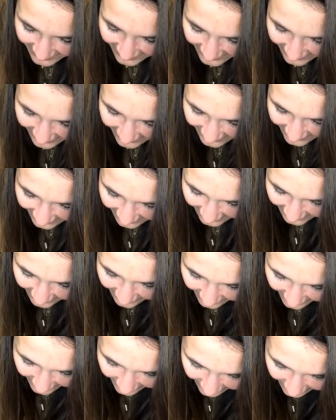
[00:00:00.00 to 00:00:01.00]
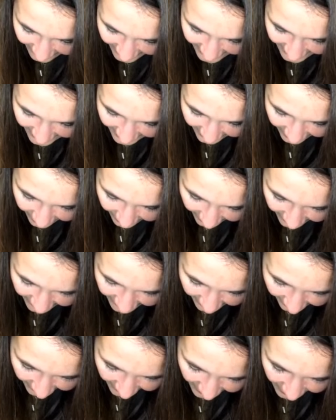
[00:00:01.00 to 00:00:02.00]
on the physically,
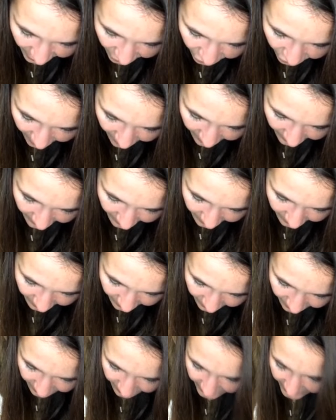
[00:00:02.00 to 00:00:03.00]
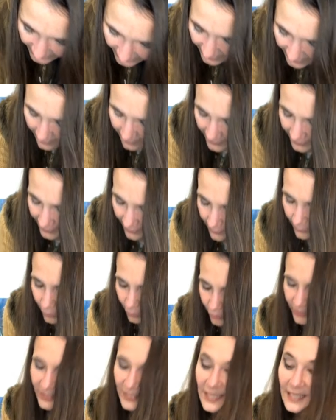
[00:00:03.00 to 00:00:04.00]
right? Yeah. So I'm bringing a bit
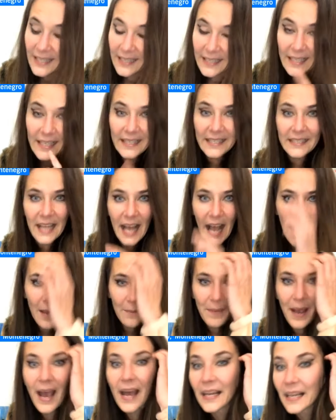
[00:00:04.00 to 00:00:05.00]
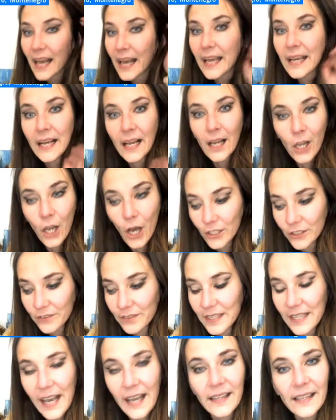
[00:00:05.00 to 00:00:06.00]
more. See, this time, unlike a lot
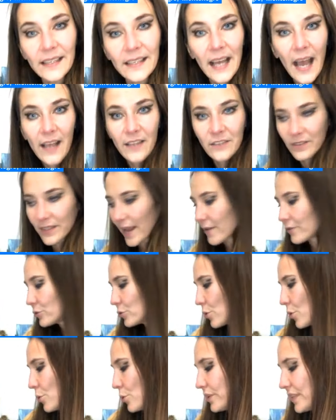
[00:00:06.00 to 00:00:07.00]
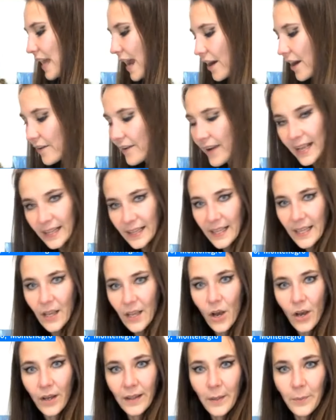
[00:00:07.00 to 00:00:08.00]
of the other times when I would go
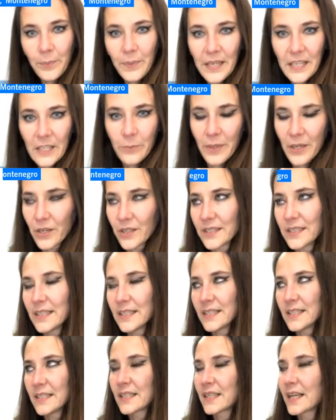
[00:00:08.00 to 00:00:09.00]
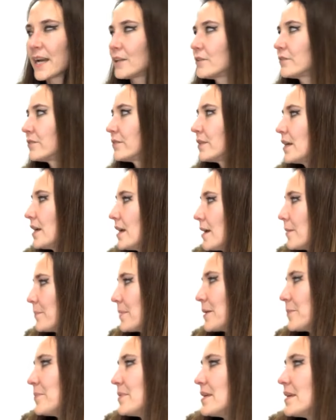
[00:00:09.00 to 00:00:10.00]
directly on the piece, because this is kind of,
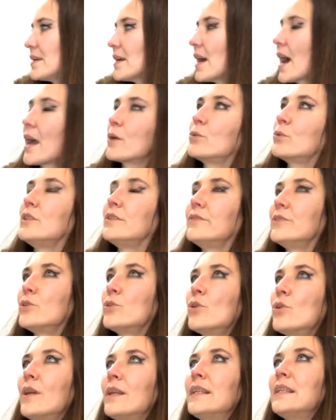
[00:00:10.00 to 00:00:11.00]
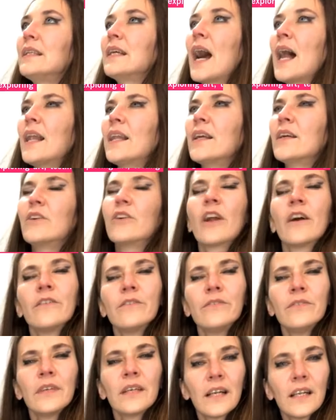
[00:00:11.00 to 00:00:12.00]
maybe I could even call it
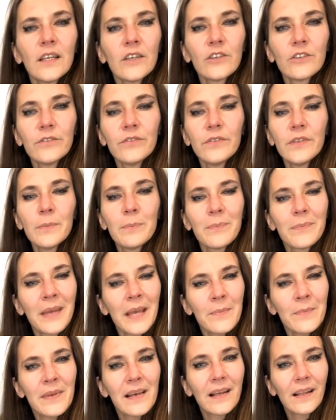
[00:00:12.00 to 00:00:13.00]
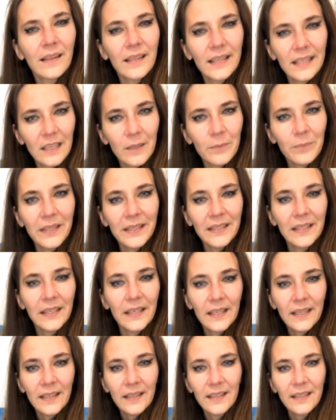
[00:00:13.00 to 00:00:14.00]
calligraphy, maybe a little bit
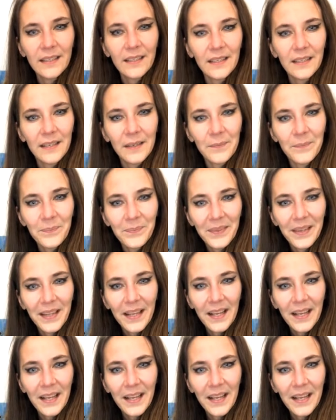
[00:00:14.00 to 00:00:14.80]
in the